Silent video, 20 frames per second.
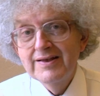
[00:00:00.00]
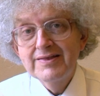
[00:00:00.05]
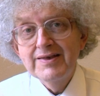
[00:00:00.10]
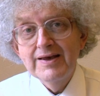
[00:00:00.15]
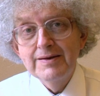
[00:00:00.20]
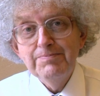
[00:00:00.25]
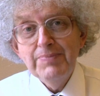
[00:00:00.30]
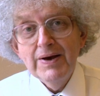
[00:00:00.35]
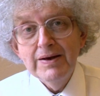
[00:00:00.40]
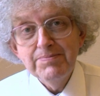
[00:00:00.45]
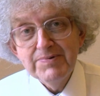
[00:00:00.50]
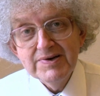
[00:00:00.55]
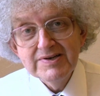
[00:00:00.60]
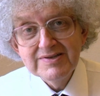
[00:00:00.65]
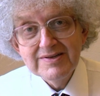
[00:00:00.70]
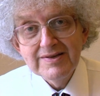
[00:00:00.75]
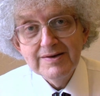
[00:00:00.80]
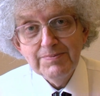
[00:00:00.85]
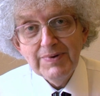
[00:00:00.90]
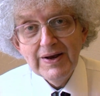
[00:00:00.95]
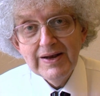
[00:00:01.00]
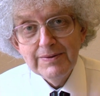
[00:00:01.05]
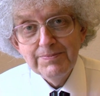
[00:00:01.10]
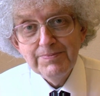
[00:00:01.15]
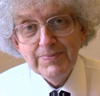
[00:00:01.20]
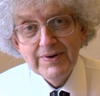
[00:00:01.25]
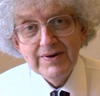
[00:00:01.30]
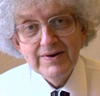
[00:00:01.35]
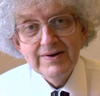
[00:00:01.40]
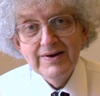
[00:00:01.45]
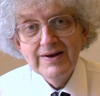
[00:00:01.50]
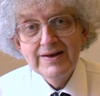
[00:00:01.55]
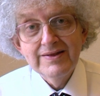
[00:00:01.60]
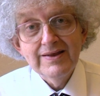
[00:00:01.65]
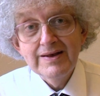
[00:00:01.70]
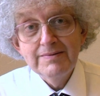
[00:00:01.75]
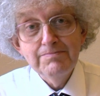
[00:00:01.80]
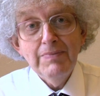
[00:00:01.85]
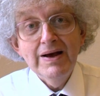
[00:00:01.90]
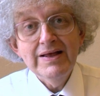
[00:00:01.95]
they publish the paper, and
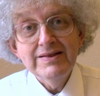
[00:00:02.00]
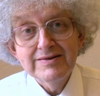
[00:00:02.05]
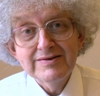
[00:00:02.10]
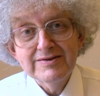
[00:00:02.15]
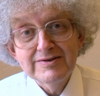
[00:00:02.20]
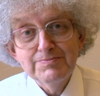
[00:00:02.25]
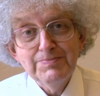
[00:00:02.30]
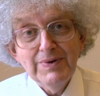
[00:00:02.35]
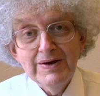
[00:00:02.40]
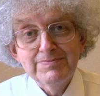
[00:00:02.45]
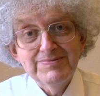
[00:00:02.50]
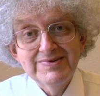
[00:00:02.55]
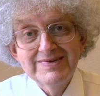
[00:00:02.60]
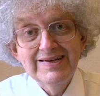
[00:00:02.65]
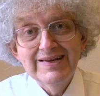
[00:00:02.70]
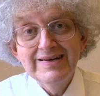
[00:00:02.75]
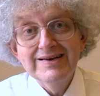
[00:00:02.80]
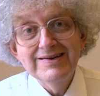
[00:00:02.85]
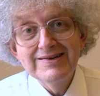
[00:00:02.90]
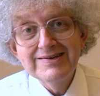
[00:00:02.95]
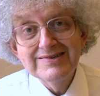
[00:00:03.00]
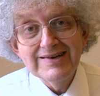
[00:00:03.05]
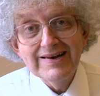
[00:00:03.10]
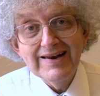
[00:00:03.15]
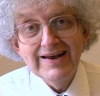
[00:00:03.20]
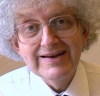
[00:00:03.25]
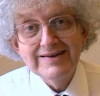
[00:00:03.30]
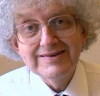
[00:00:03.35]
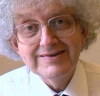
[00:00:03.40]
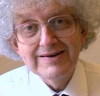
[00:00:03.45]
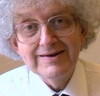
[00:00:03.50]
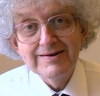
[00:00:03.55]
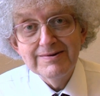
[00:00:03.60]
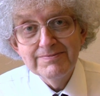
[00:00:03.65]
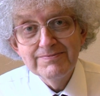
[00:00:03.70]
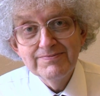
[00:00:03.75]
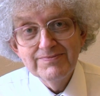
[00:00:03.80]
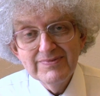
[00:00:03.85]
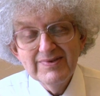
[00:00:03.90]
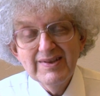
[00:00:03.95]
then months, perhaps years later,
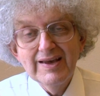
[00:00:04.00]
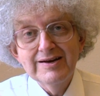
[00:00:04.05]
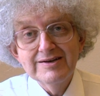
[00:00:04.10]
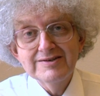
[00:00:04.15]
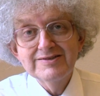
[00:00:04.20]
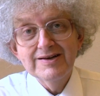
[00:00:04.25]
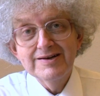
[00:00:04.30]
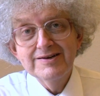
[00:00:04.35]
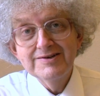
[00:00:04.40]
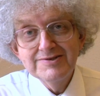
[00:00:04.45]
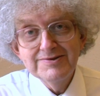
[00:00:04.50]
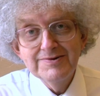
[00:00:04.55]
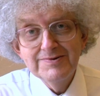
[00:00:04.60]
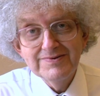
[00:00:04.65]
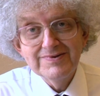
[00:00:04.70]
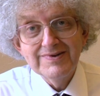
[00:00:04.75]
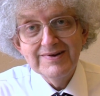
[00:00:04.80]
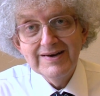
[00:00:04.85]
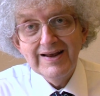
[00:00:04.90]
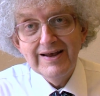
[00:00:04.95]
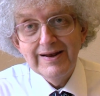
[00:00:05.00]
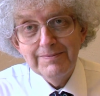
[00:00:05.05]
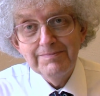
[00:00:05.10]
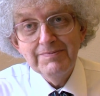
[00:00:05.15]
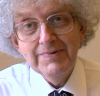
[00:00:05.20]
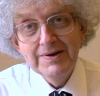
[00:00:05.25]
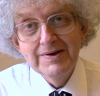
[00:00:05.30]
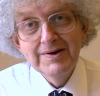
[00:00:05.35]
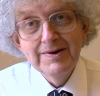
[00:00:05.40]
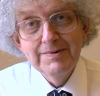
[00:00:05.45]
they actually choose the name.